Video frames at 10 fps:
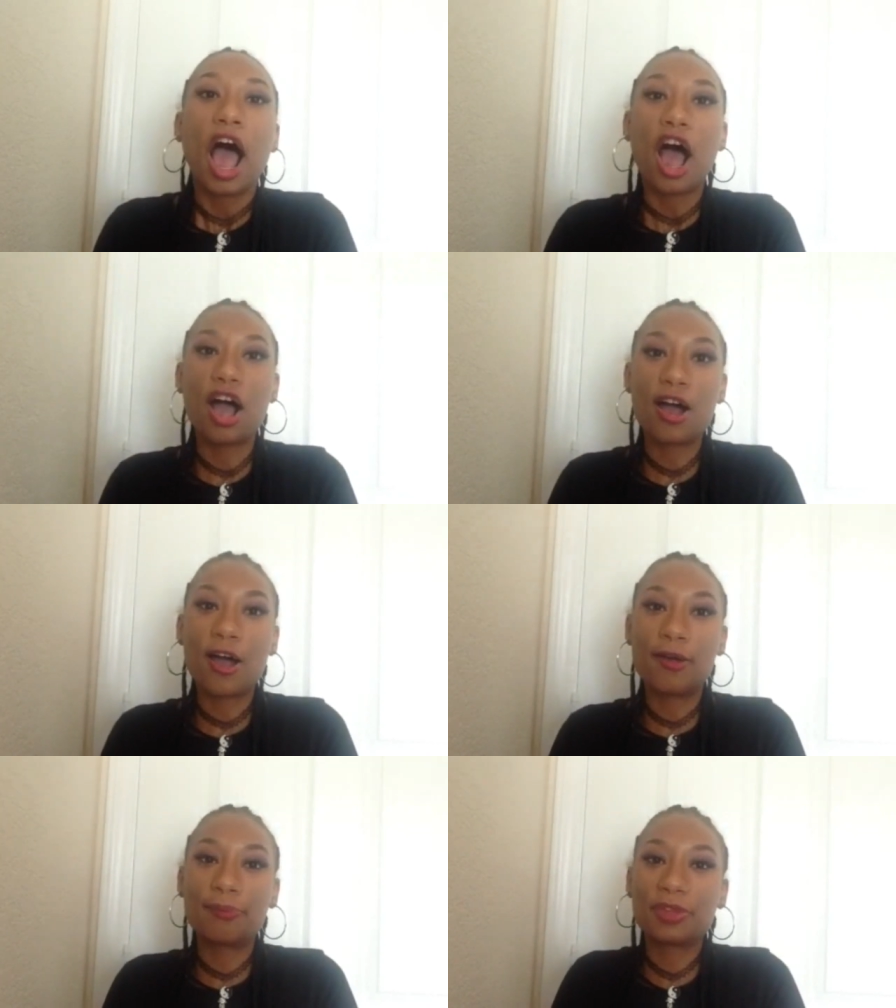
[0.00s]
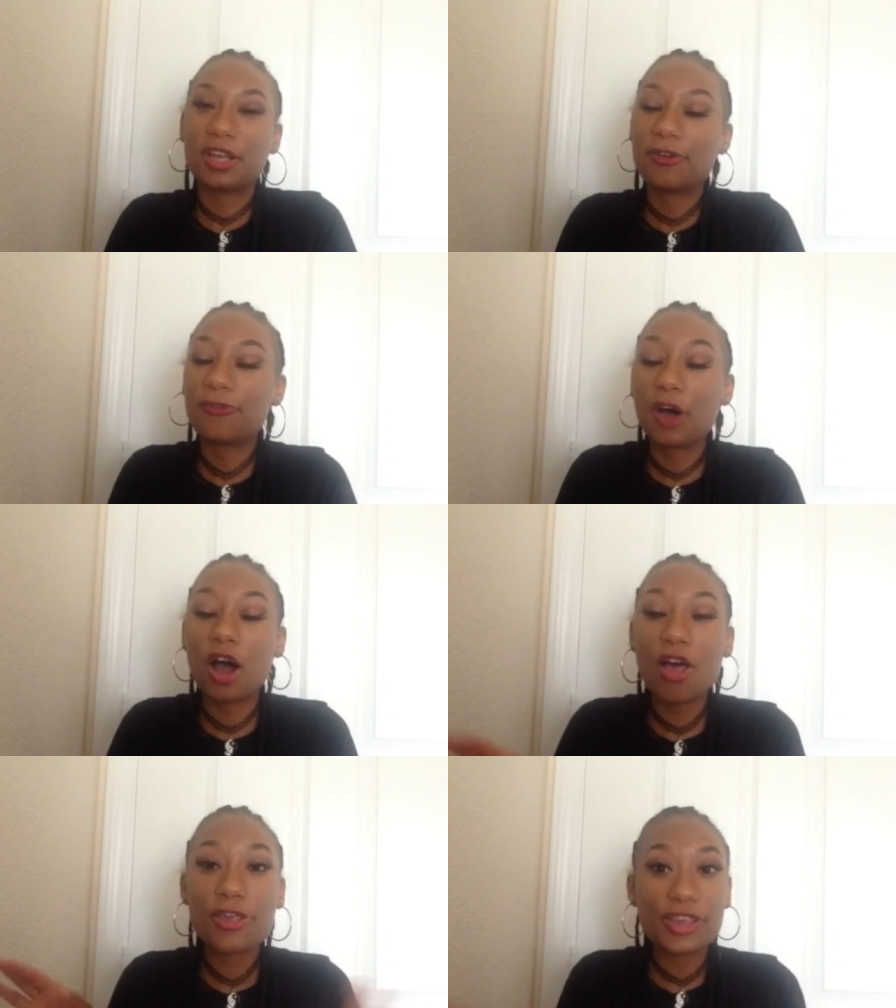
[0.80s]

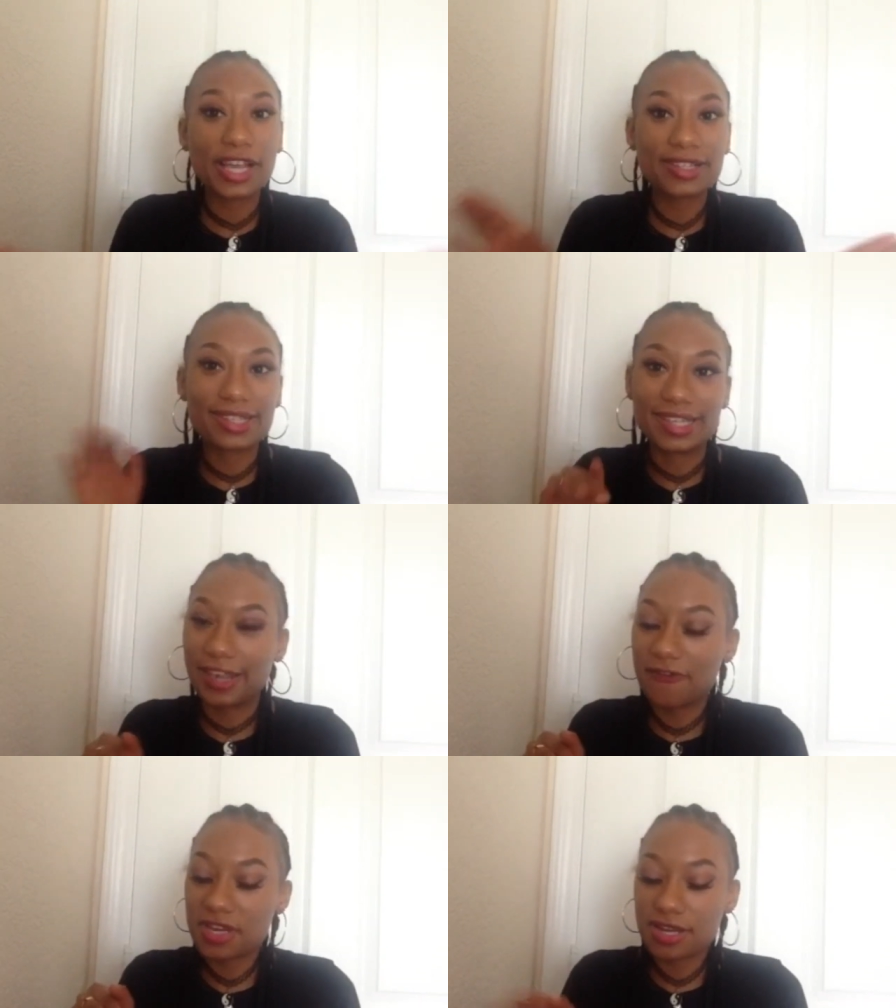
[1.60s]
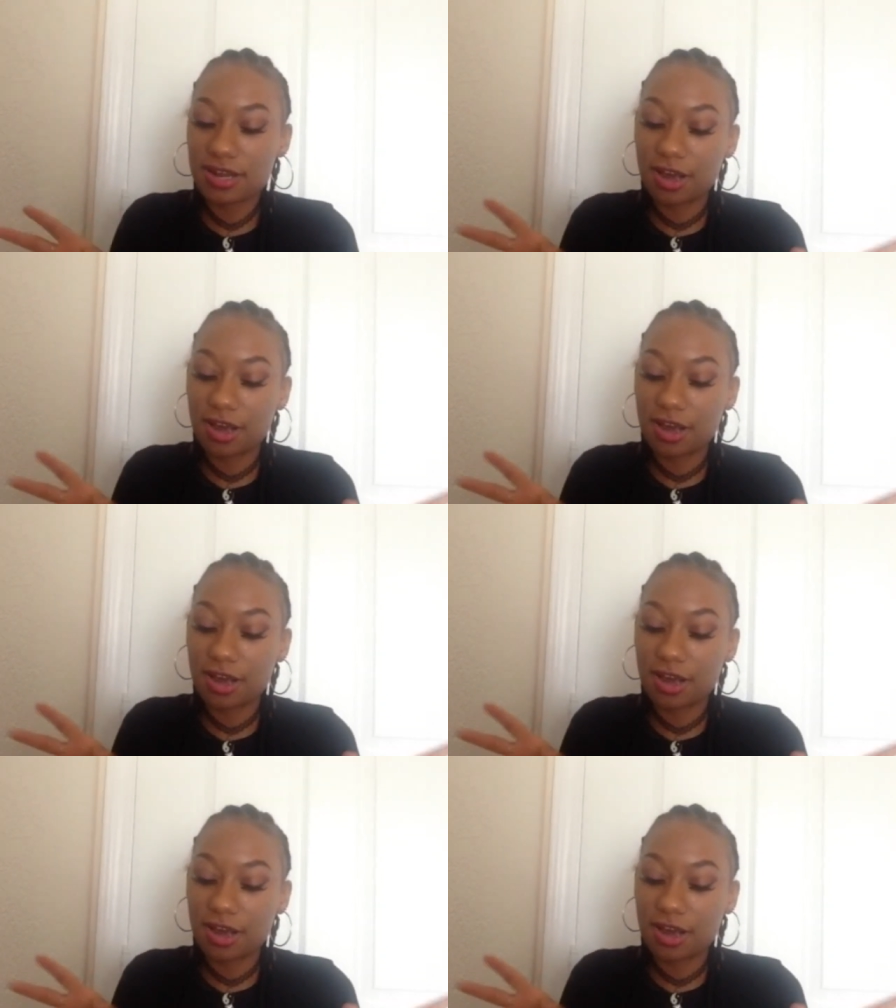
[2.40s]
Fall Thanksgiving